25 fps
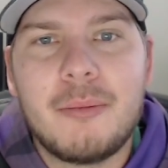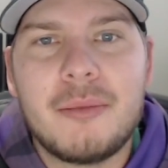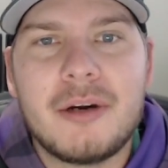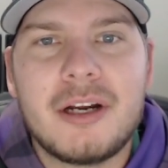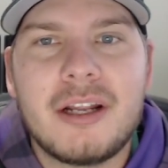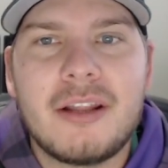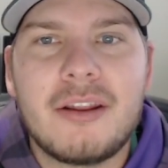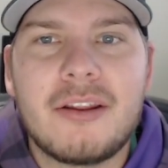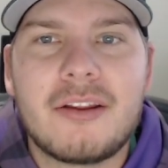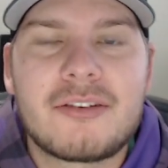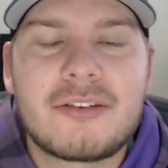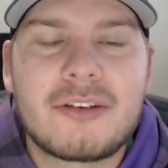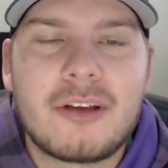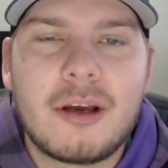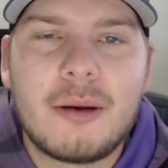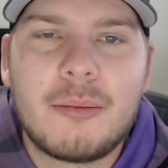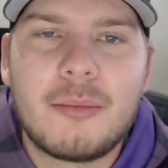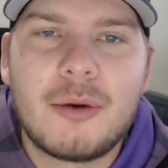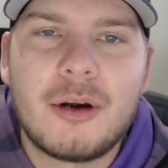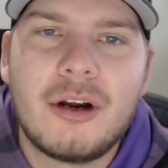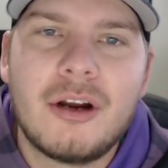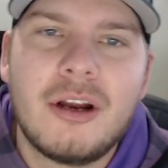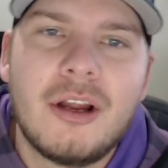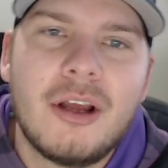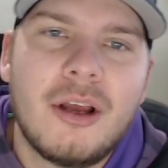But in the
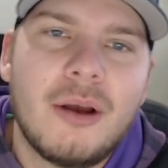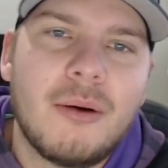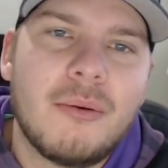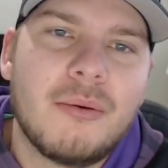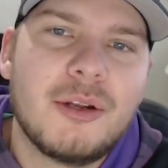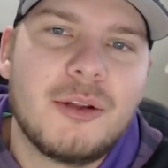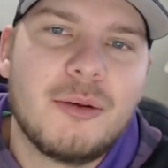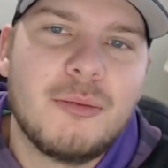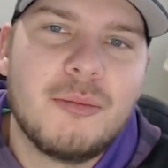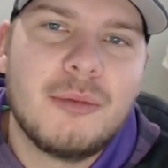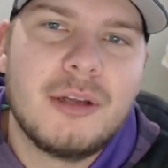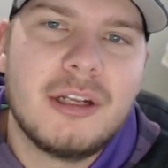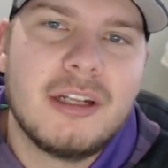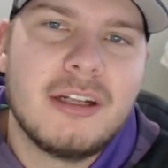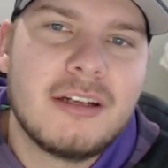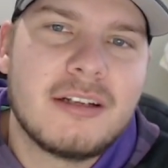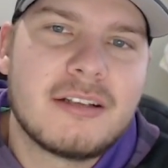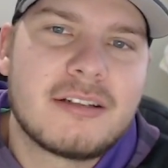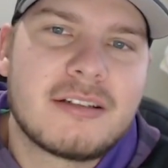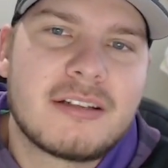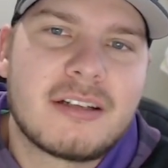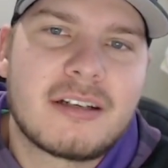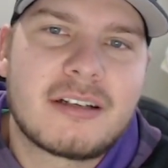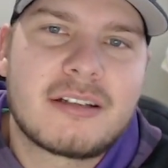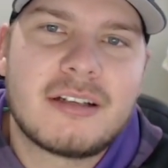summer, when humidity
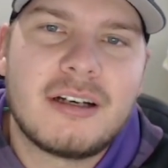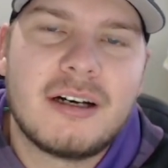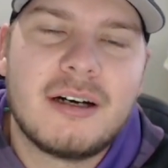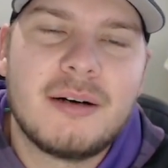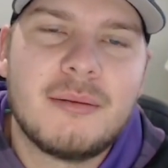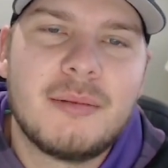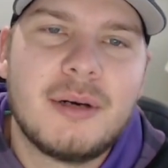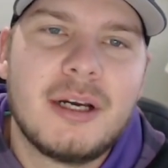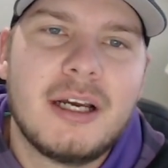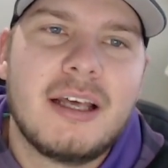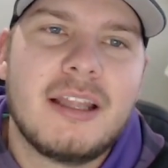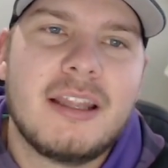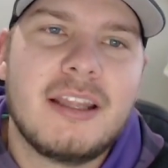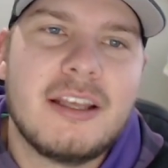sticks up,